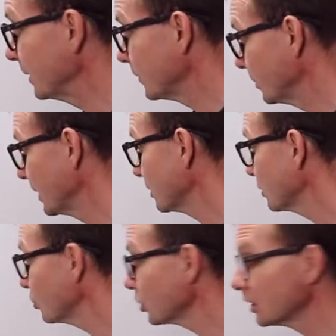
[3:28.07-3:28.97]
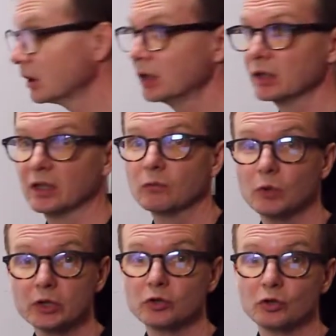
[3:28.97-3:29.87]
it from the conclusion. Then
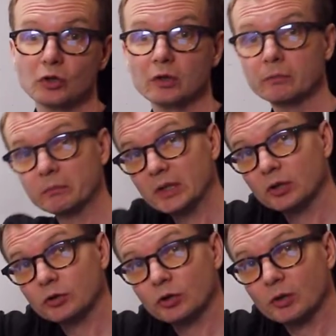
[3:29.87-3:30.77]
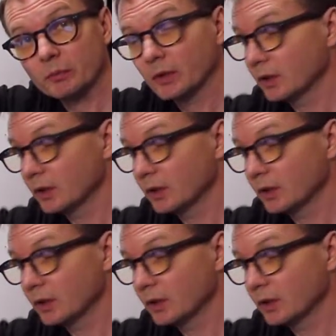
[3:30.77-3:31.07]
what's your middle term?